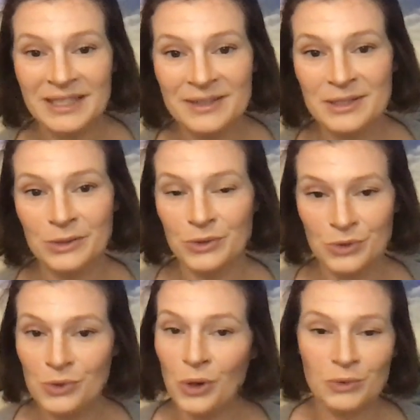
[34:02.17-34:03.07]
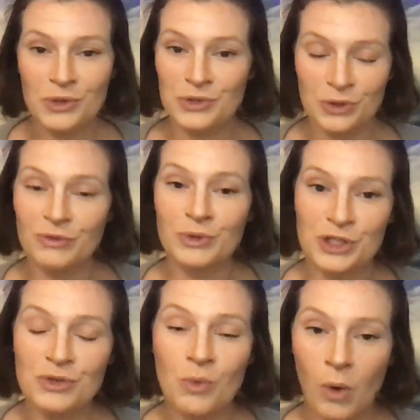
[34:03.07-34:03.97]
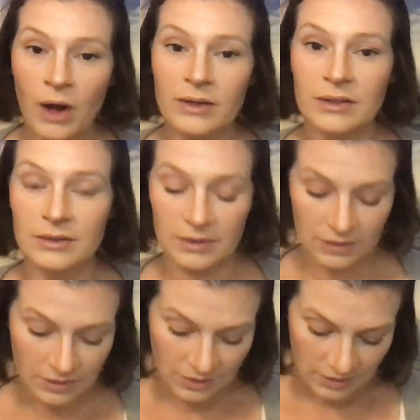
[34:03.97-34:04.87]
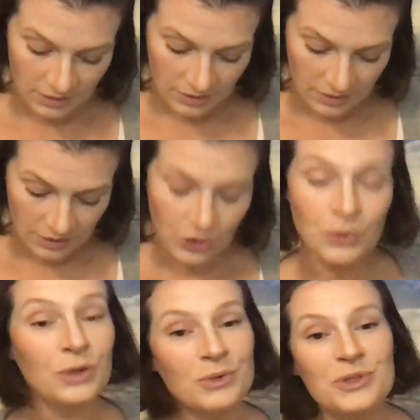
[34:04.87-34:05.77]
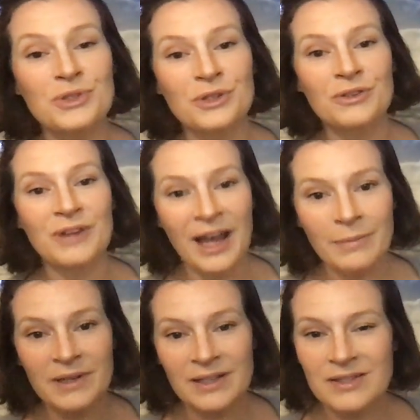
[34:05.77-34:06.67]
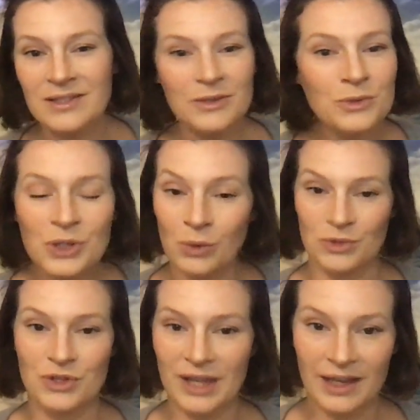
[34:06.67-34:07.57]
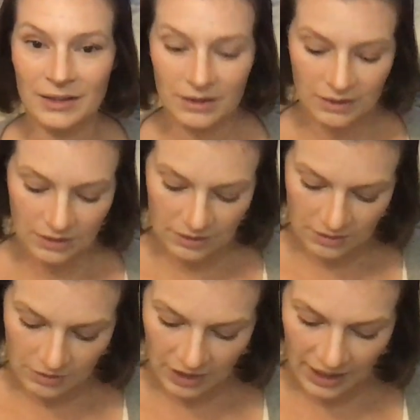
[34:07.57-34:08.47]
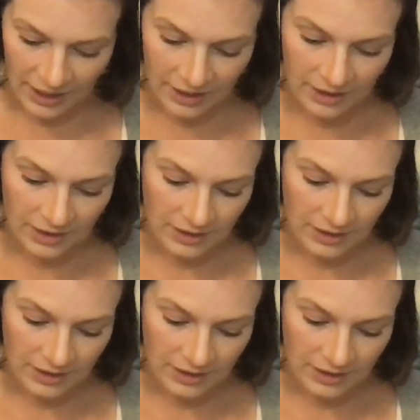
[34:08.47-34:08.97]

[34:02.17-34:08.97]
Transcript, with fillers: else tell you you don't deserve what you want. You don't deserve happiness. Who told you that? Okay?